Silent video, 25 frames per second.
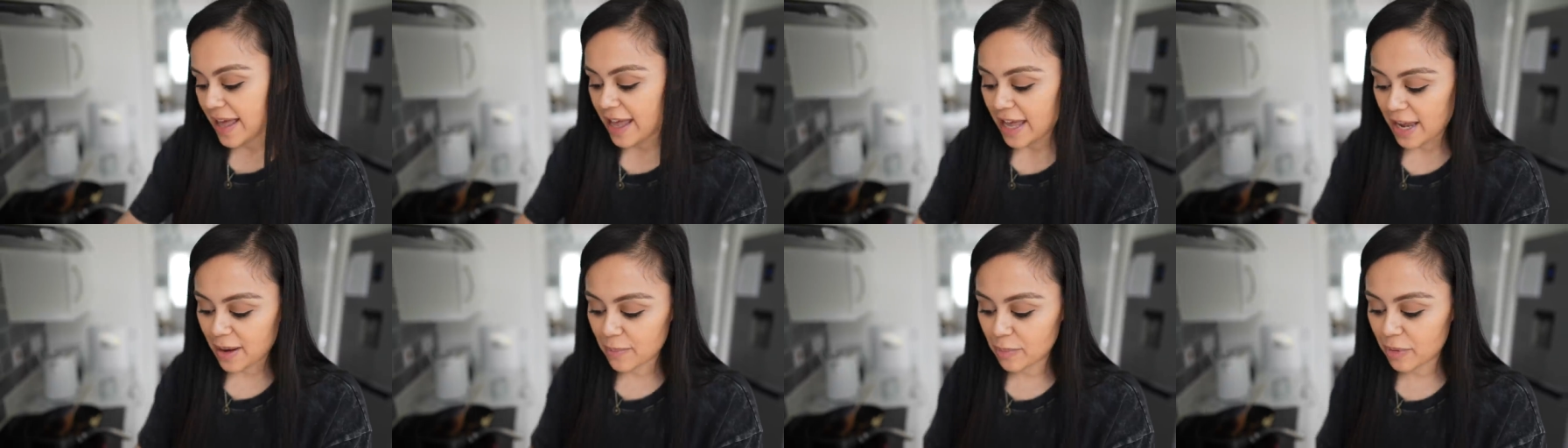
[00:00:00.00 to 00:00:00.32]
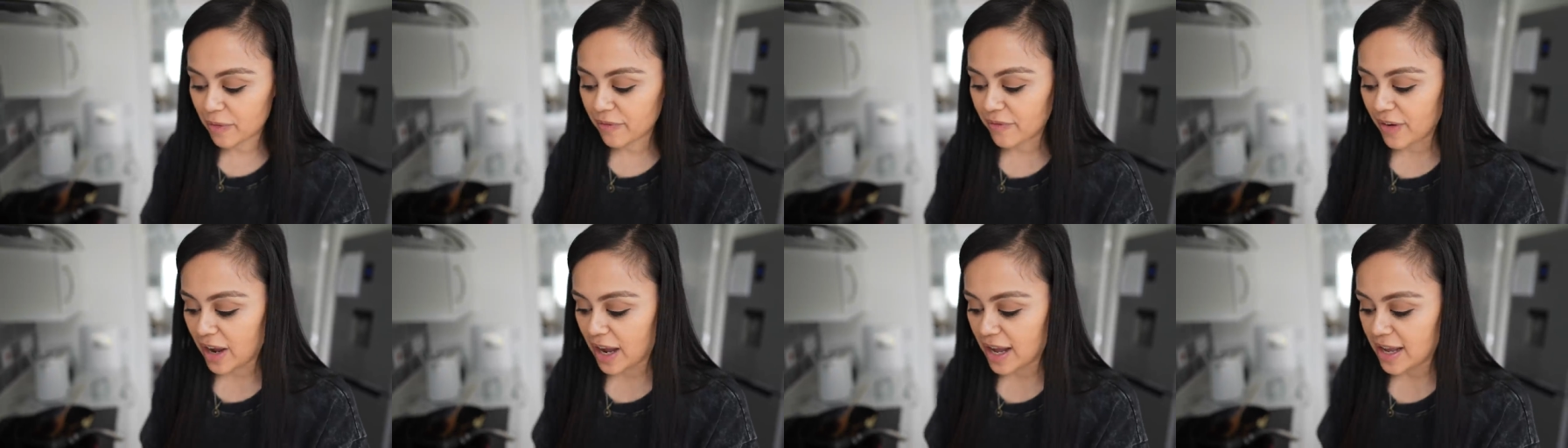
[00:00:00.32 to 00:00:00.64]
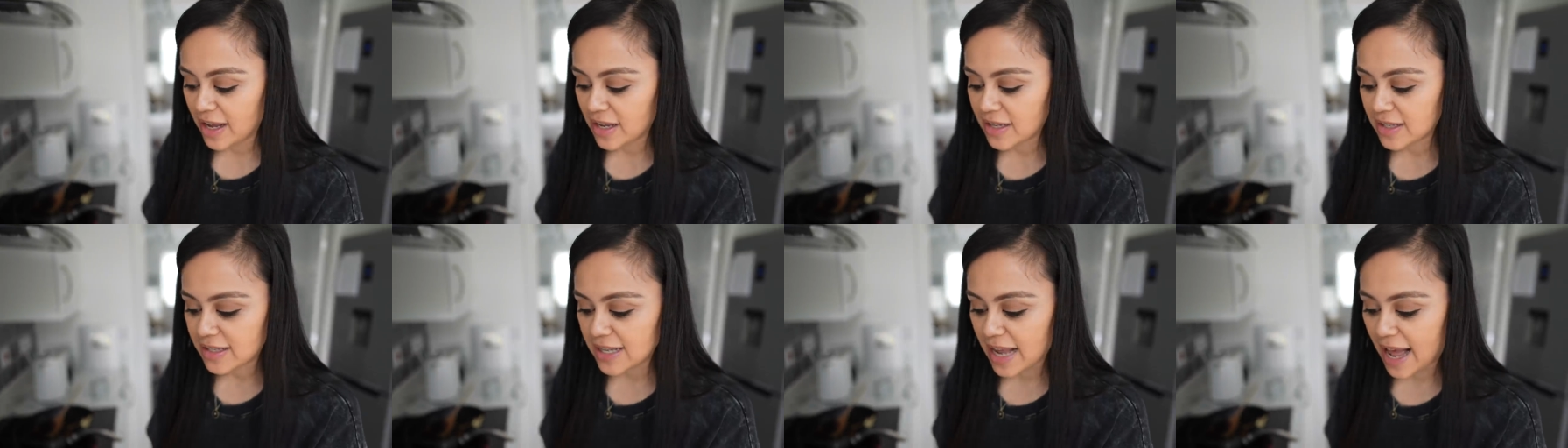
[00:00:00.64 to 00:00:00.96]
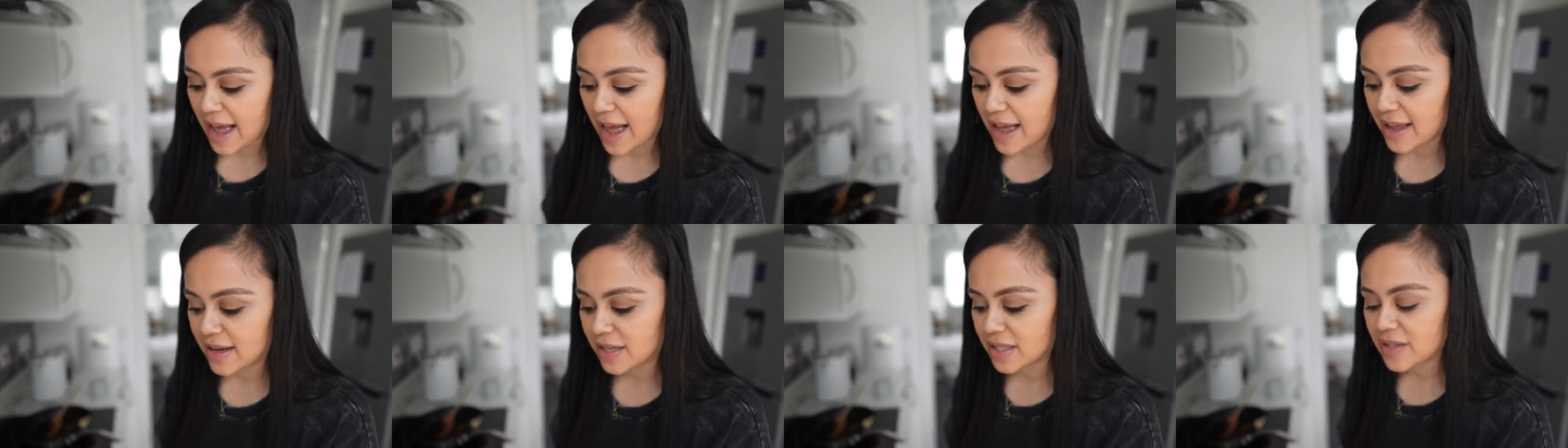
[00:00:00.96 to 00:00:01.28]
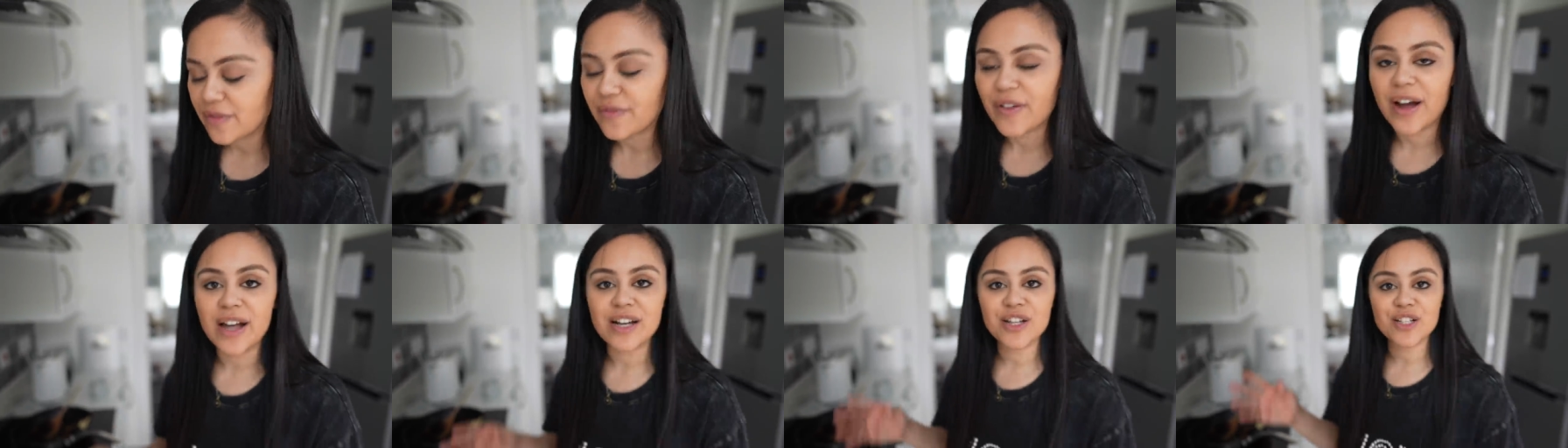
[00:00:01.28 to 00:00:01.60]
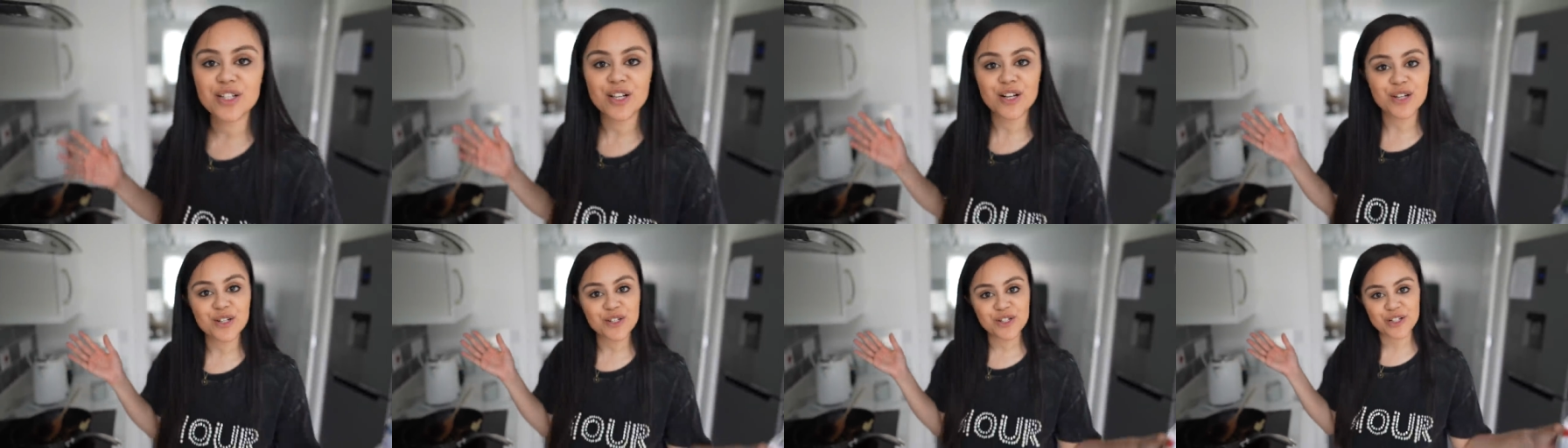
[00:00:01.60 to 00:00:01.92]
Improvise and
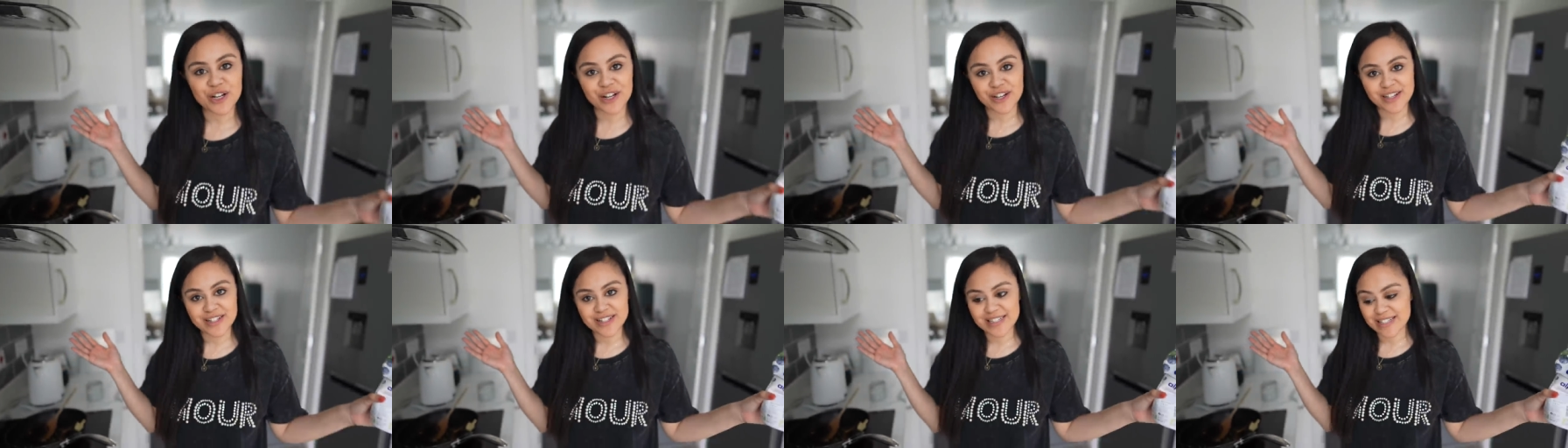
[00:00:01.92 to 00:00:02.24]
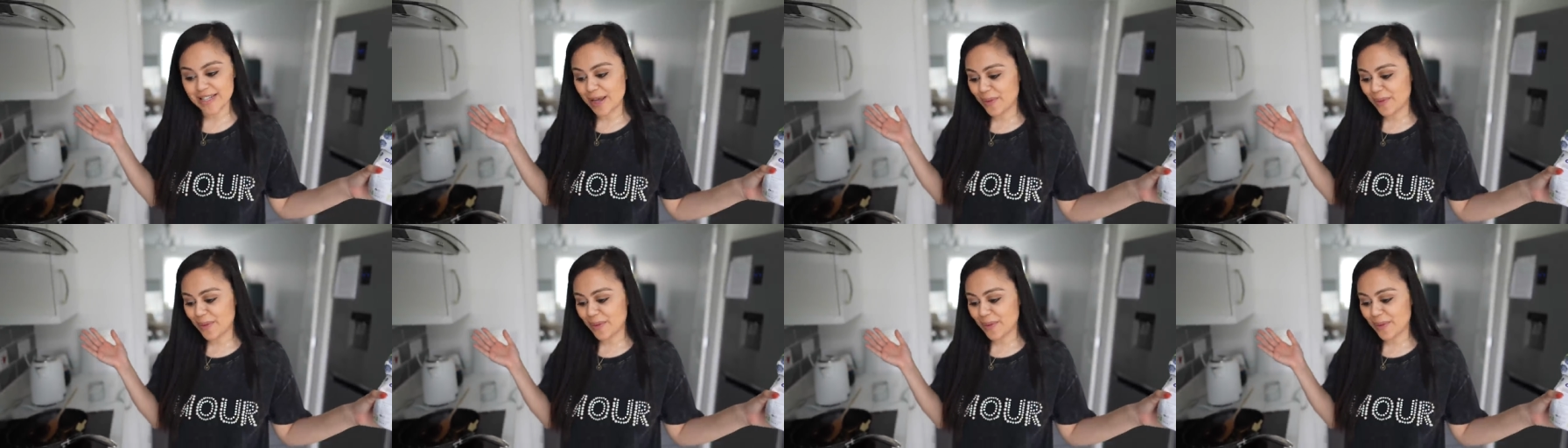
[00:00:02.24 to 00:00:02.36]
find solutions.